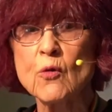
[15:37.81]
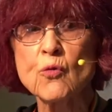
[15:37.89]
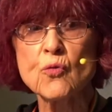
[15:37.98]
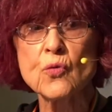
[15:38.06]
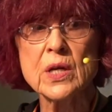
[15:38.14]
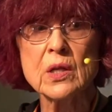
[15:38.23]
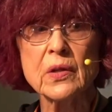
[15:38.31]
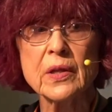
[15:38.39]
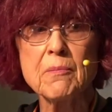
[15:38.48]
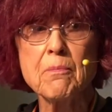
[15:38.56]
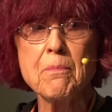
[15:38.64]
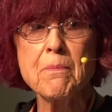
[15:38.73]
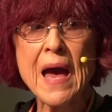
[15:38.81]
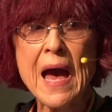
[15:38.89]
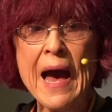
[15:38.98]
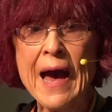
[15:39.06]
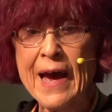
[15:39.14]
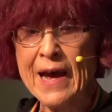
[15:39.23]
really
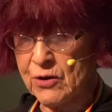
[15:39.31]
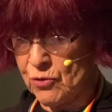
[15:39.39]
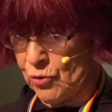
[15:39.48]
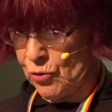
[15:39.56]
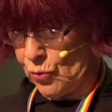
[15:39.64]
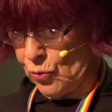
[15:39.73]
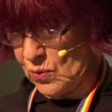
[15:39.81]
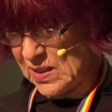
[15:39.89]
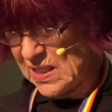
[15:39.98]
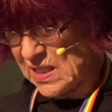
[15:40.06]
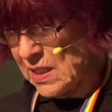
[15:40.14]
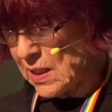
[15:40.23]
bad news.